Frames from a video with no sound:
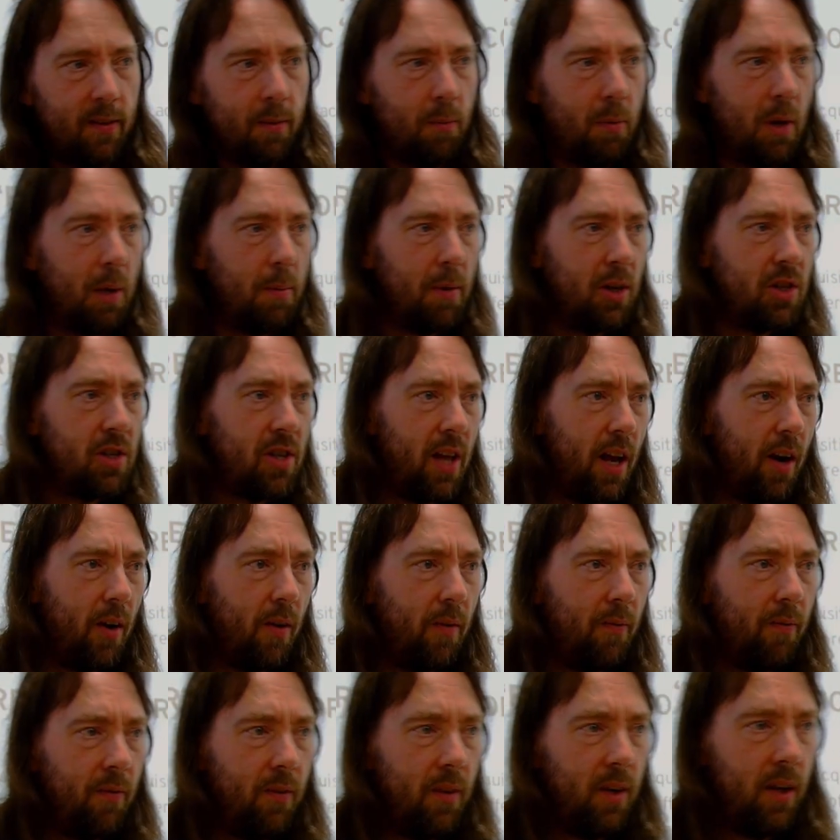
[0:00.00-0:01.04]
Pretty much dead
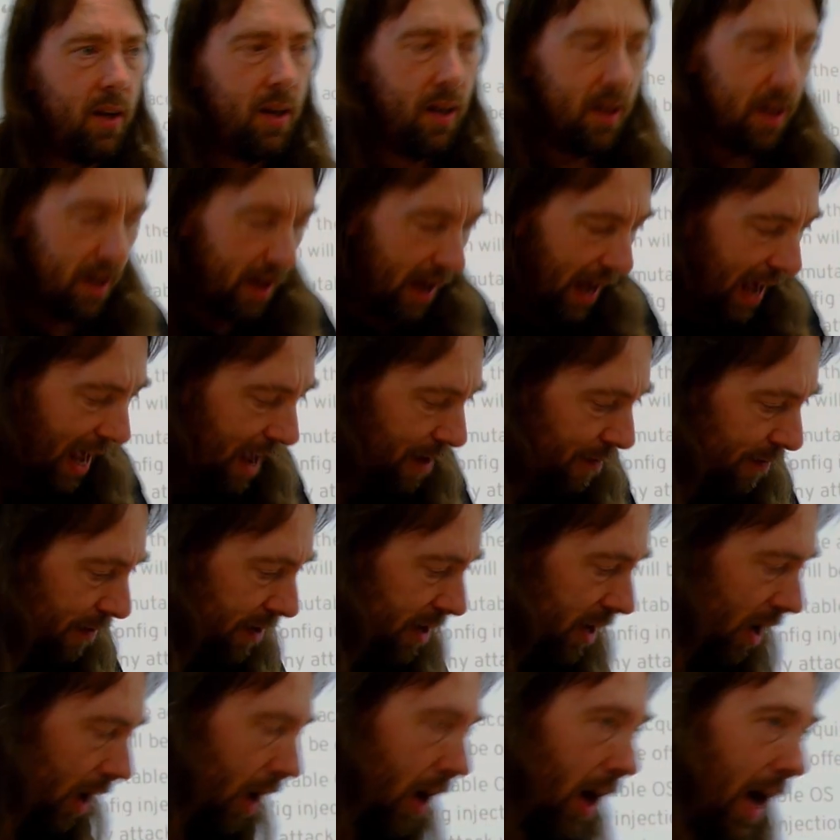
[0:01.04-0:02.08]
on.
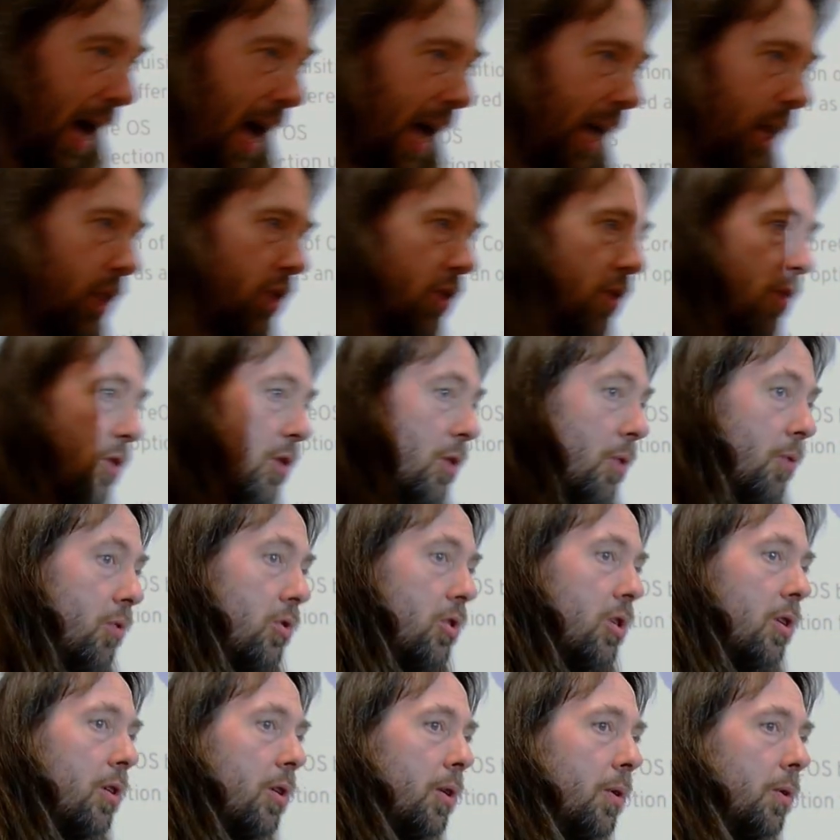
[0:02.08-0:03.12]
Every action you
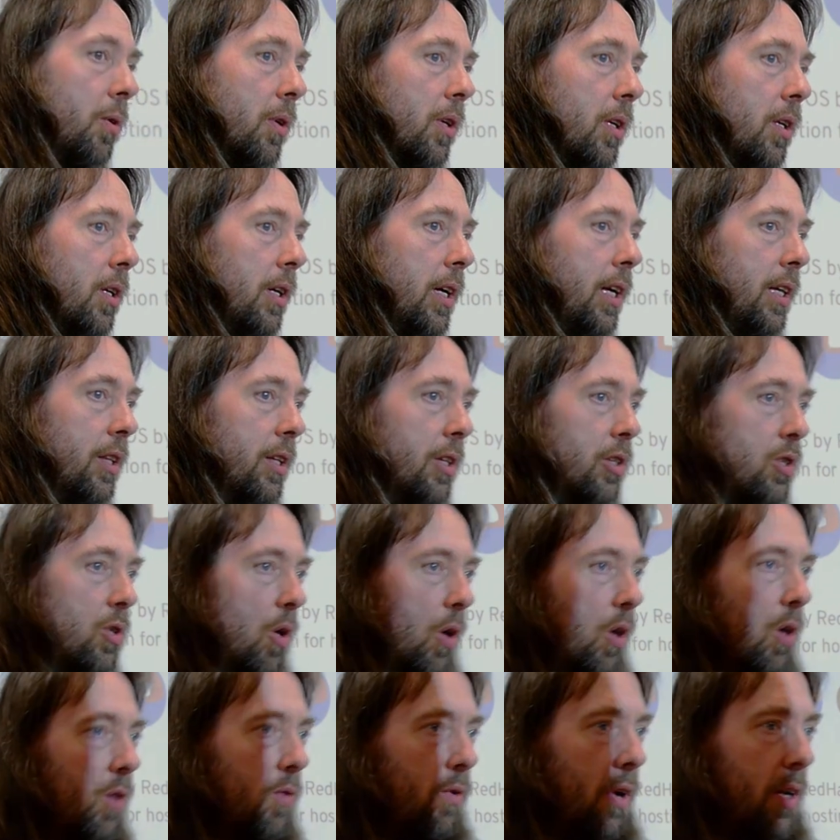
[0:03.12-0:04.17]
do in the
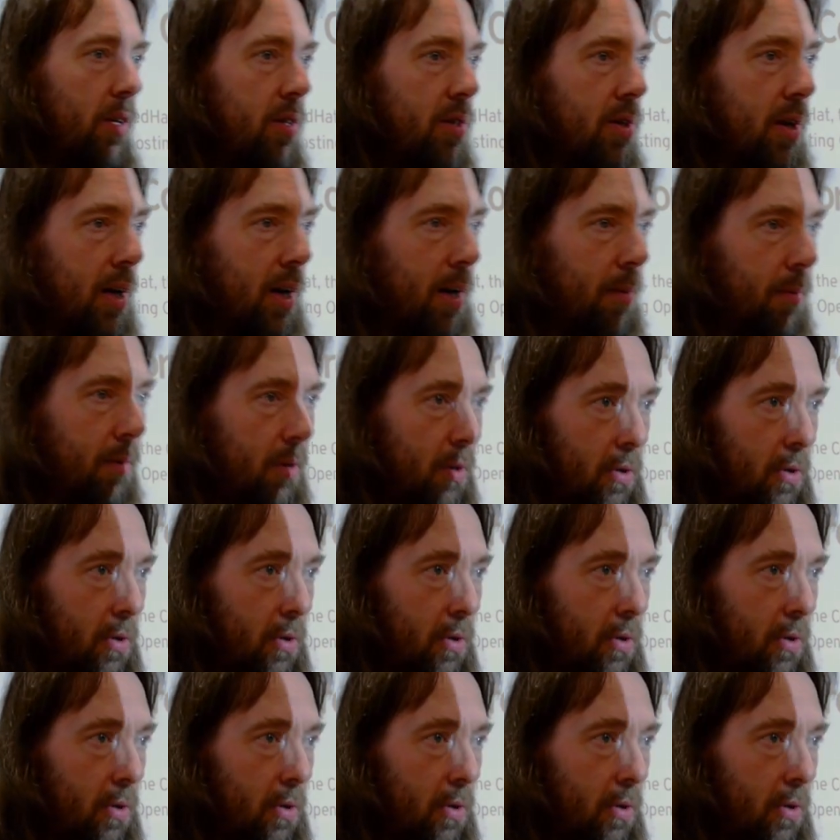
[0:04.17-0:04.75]
Docker runtime,